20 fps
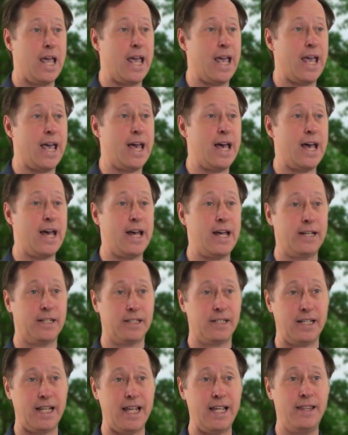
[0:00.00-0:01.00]

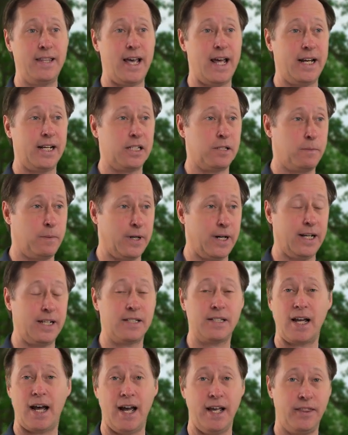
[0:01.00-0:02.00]
And in that
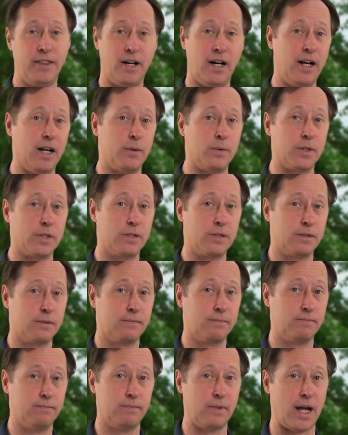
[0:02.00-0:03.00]
experience, I thought it
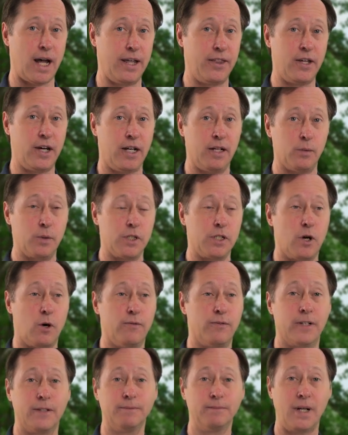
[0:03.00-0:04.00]
was
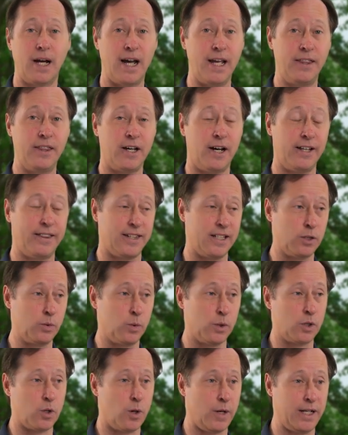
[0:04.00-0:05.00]
over. I thought this
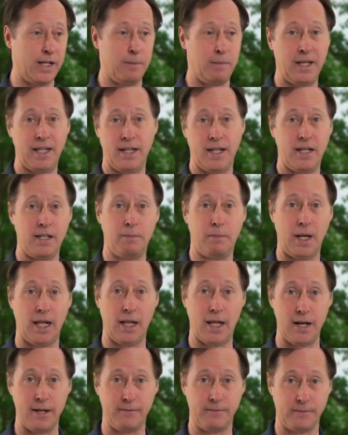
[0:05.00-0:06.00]
was going to be the end of my
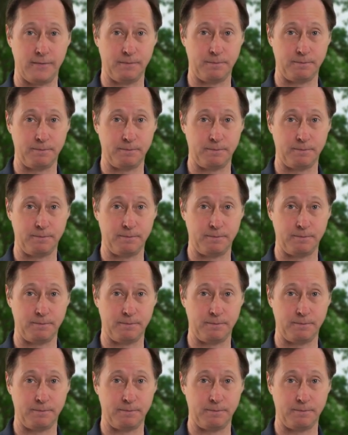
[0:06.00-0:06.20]
life.